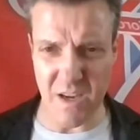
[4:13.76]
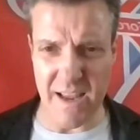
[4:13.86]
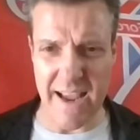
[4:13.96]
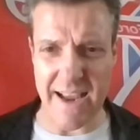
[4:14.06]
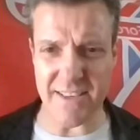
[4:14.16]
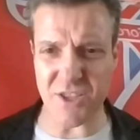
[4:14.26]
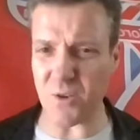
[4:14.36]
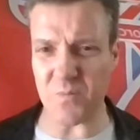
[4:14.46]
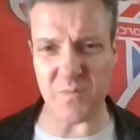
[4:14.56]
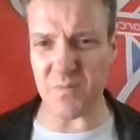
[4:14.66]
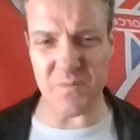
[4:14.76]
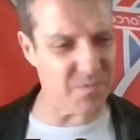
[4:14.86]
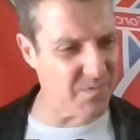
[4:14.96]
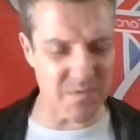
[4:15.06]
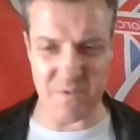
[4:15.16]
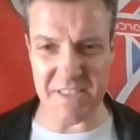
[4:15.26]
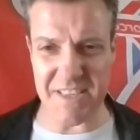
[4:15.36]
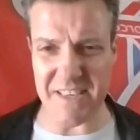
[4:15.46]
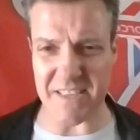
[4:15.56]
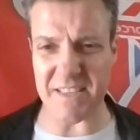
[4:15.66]
And so they did
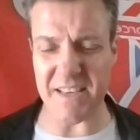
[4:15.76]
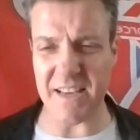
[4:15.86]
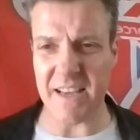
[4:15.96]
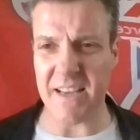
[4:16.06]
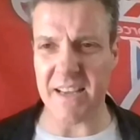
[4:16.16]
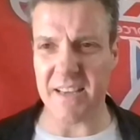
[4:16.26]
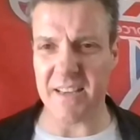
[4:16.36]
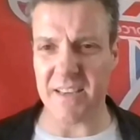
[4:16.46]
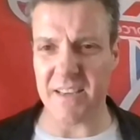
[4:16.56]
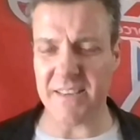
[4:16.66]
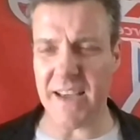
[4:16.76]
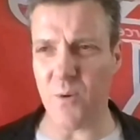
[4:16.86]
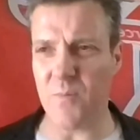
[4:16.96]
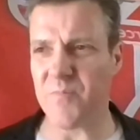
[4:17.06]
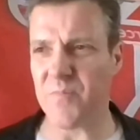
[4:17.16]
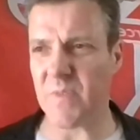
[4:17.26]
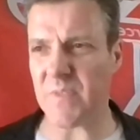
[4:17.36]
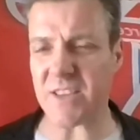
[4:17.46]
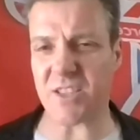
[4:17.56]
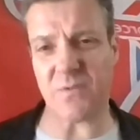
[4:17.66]
it. Now,
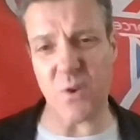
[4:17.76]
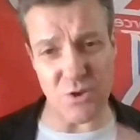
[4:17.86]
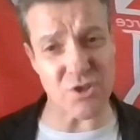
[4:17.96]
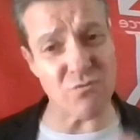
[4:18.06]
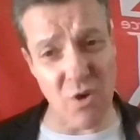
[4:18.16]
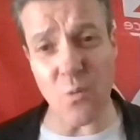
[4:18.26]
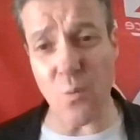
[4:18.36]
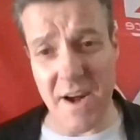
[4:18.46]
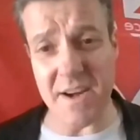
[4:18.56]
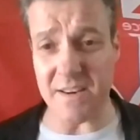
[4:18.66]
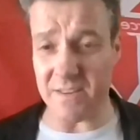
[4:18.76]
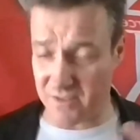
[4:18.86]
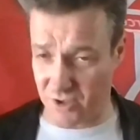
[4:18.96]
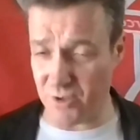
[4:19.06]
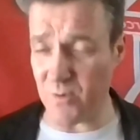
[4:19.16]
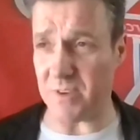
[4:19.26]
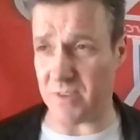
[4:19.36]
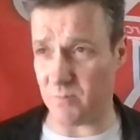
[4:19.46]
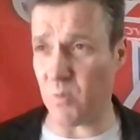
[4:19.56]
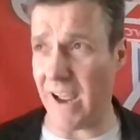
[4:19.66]
that's, of course, the wrong way to do it.
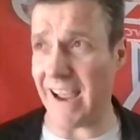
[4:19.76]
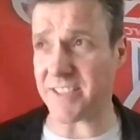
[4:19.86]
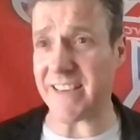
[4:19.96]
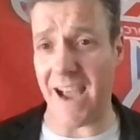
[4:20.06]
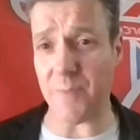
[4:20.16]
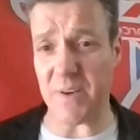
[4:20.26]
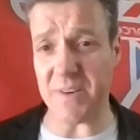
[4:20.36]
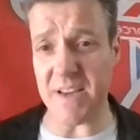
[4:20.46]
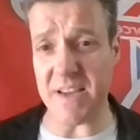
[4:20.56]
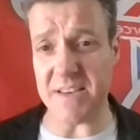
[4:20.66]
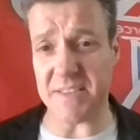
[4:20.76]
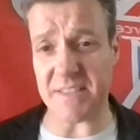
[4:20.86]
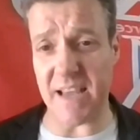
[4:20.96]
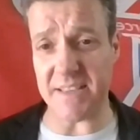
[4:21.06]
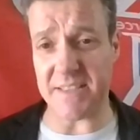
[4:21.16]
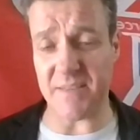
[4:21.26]
What has to happen is that